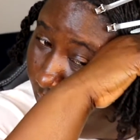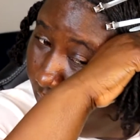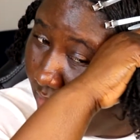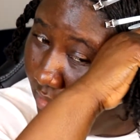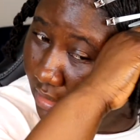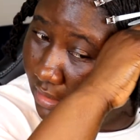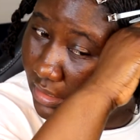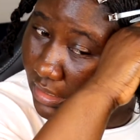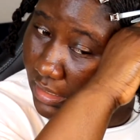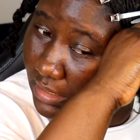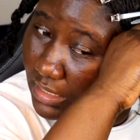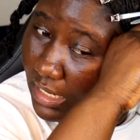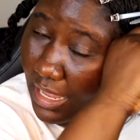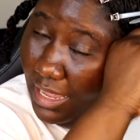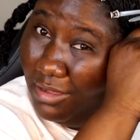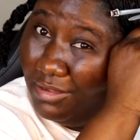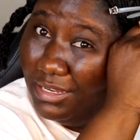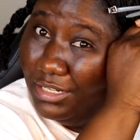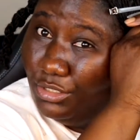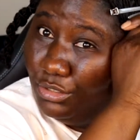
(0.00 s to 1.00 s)
this is
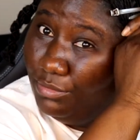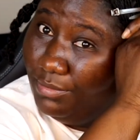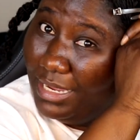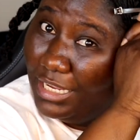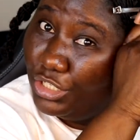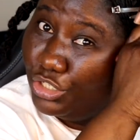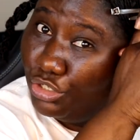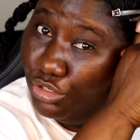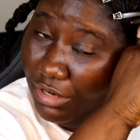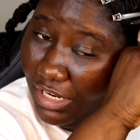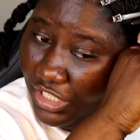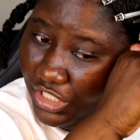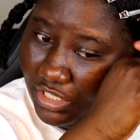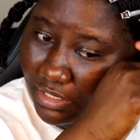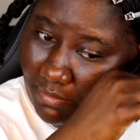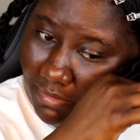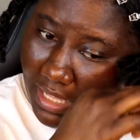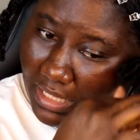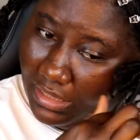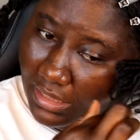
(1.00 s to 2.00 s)
how I do my
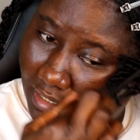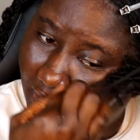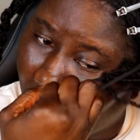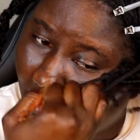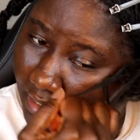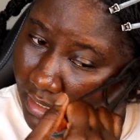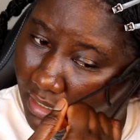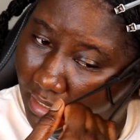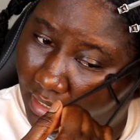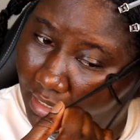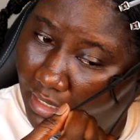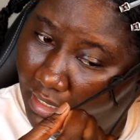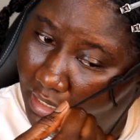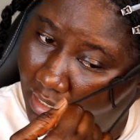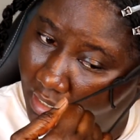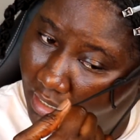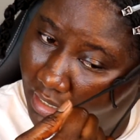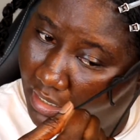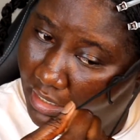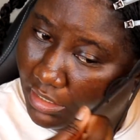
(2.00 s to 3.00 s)
stretching method.
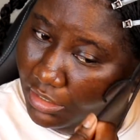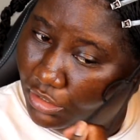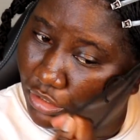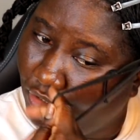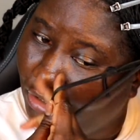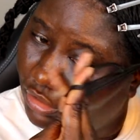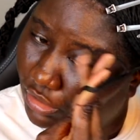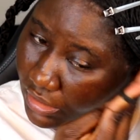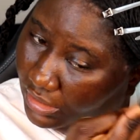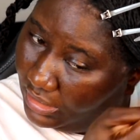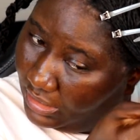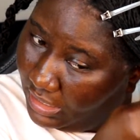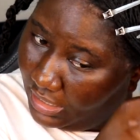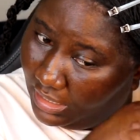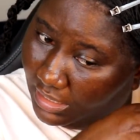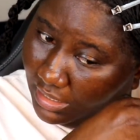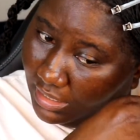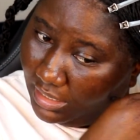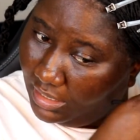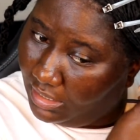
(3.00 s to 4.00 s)
You just
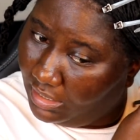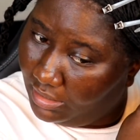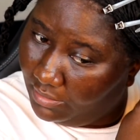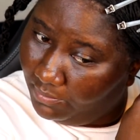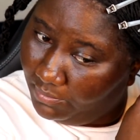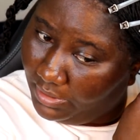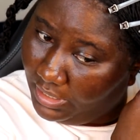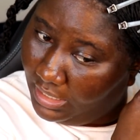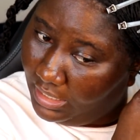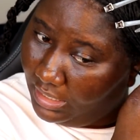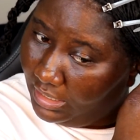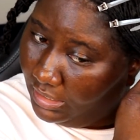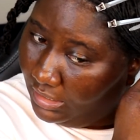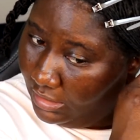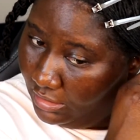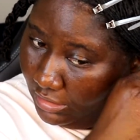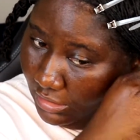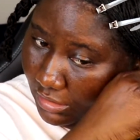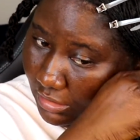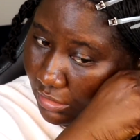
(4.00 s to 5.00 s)
take a band
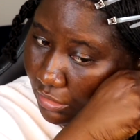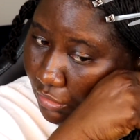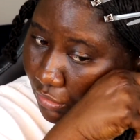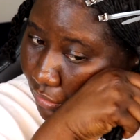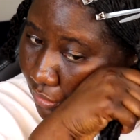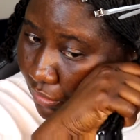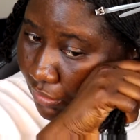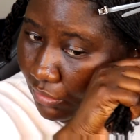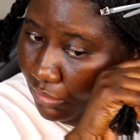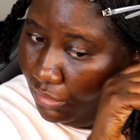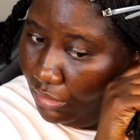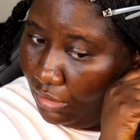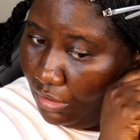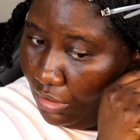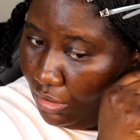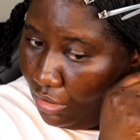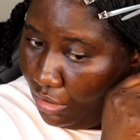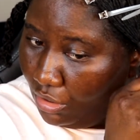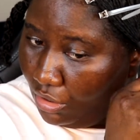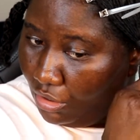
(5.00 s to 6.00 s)
and then you
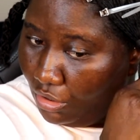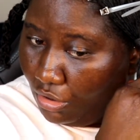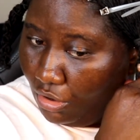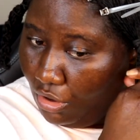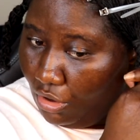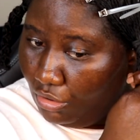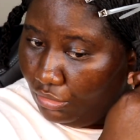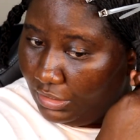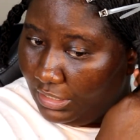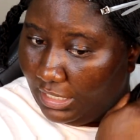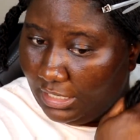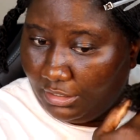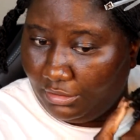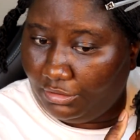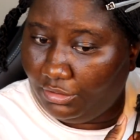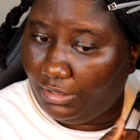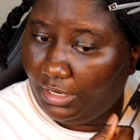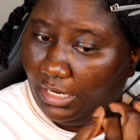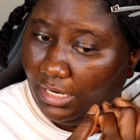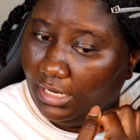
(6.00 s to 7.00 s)
go down
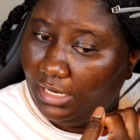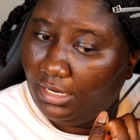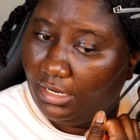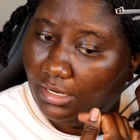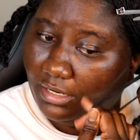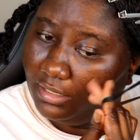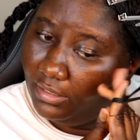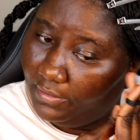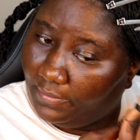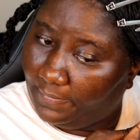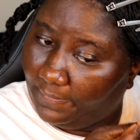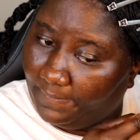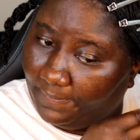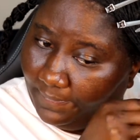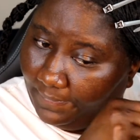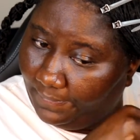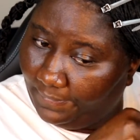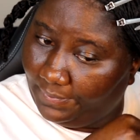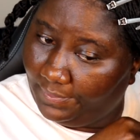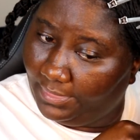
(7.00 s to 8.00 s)
your hair
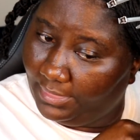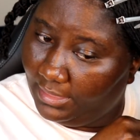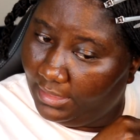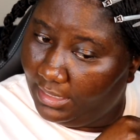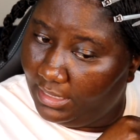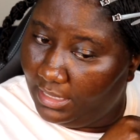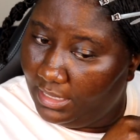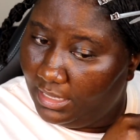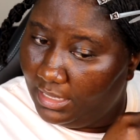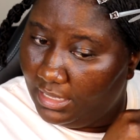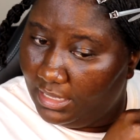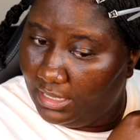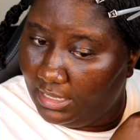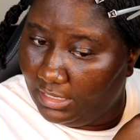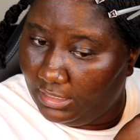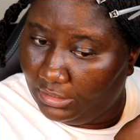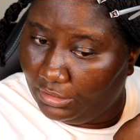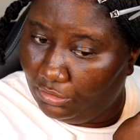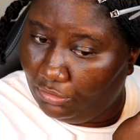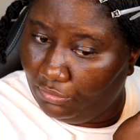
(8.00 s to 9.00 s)

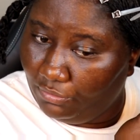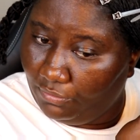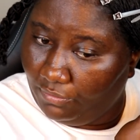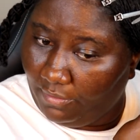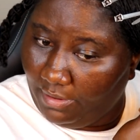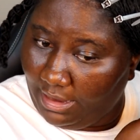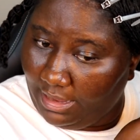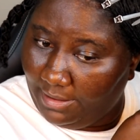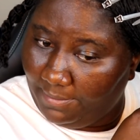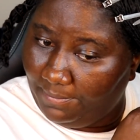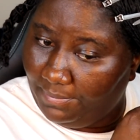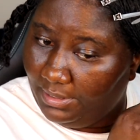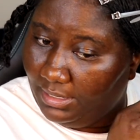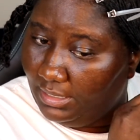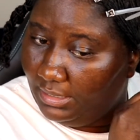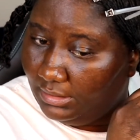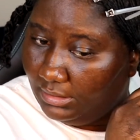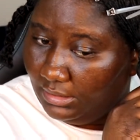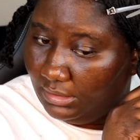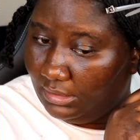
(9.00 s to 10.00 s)
as you wrap
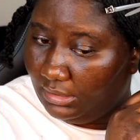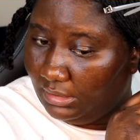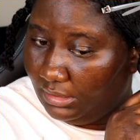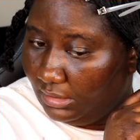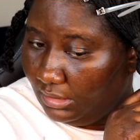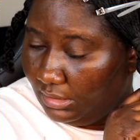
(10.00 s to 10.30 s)
it.